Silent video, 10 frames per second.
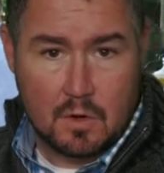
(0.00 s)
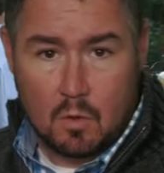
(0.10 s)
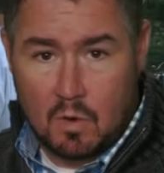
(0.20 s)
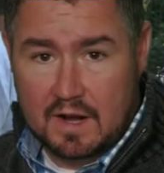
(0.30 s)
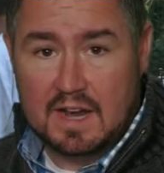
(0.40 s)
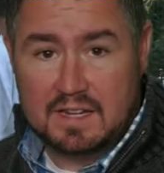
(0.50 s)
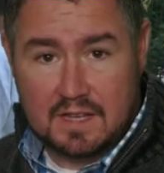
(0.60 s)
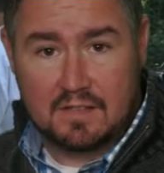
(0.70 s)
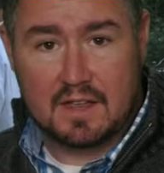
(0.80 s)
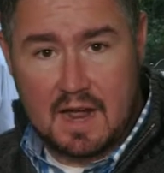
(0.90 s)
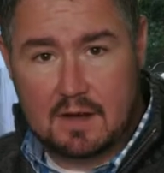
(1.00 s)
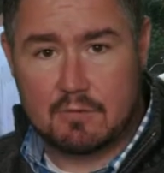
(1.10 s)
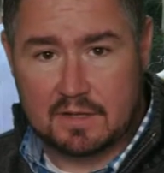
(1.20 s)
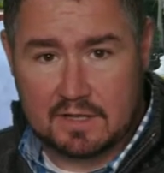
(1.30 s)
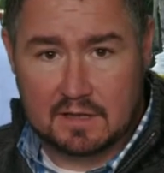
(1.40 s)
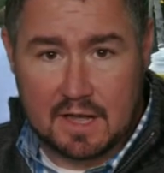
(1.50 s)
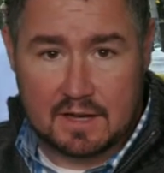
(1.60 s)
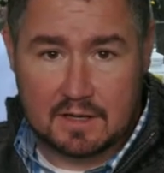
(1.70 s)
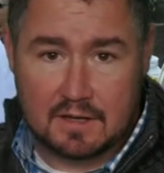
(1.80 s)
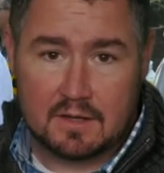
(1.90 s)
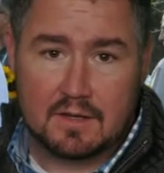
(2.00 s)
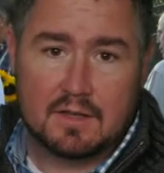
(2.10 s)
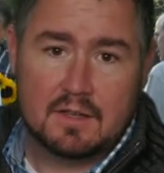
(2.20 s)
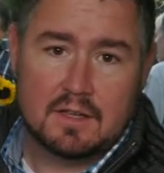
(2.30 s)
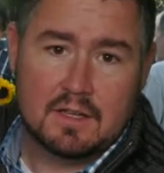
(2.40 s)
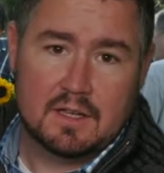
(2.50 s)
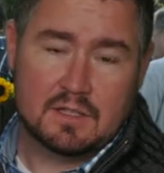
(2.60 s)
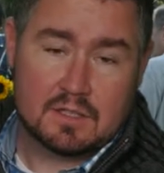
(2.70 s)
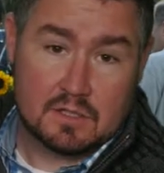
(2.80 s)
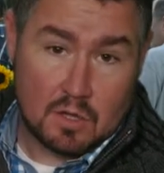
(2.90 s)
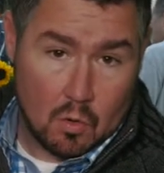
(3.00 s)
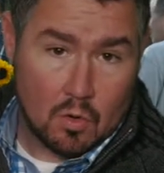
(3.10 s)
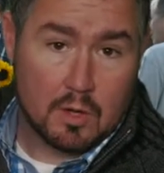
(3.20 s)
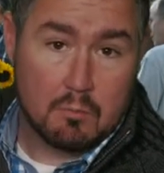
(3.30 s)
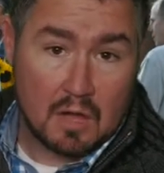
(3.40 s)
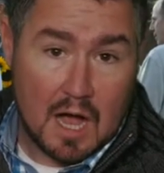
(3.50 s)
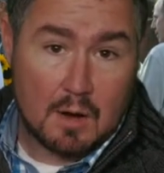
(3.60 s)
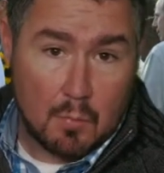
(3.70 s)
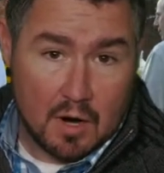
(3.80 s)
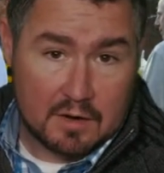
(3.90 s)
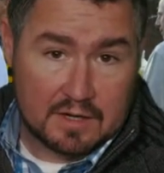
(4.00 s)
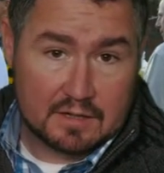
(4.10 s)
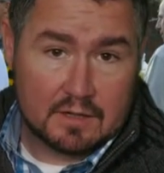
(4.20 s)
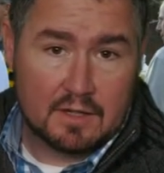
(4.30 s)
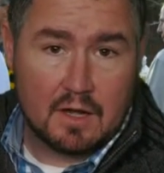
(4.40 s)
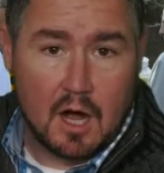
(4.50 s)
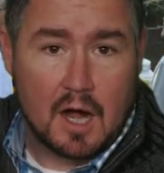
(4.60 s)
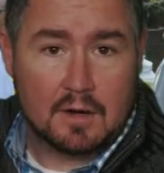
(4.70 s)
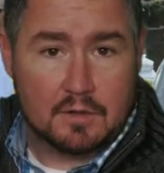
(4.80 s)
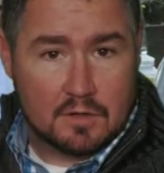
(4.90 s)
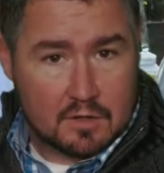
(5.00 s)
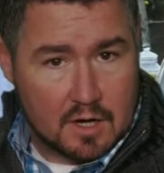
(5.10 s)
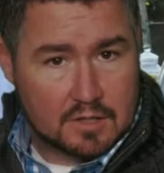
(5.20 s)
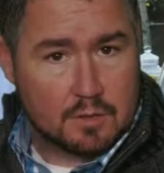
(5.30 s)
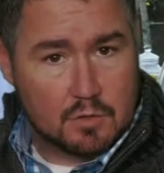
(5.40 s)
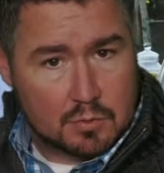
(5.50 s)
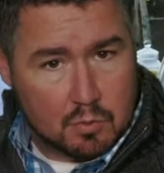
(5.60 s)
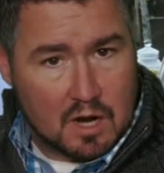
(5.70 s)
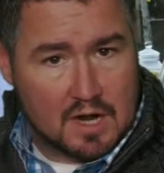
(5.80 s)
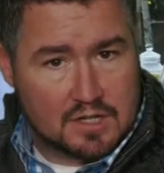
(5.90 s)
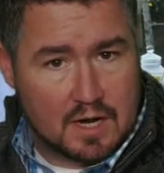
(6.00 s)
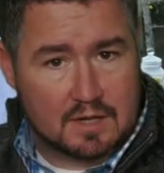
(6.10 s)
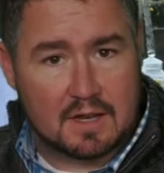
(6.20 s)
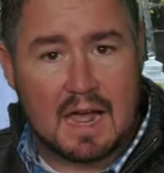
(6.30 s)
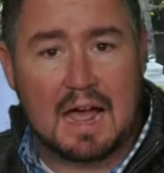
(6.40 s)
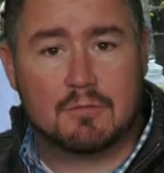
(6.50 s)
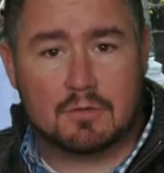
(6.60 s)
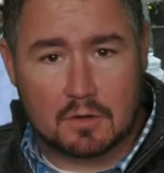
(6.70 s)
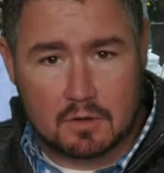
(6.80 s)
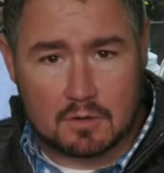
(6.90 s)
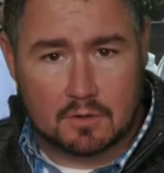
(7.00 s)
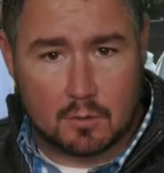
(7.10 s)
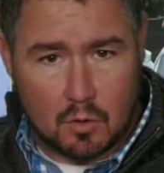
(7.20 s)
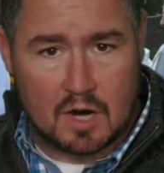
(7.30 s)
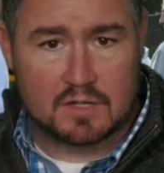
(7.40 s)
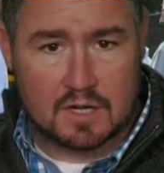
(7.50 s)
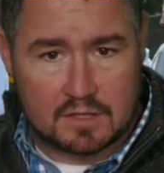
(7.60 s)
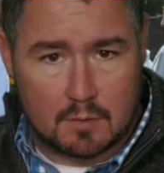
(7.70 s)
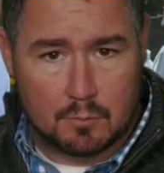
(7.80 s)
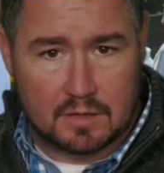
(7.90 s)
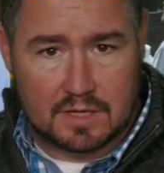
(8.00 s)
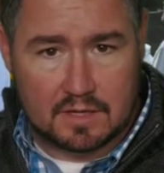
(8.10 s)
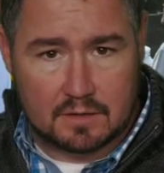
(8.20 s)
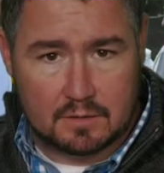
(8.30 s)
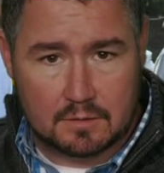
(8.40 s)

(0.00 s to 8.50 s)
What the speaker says: One idea that I really like is to hold a block party on your customer's project after the project's completed.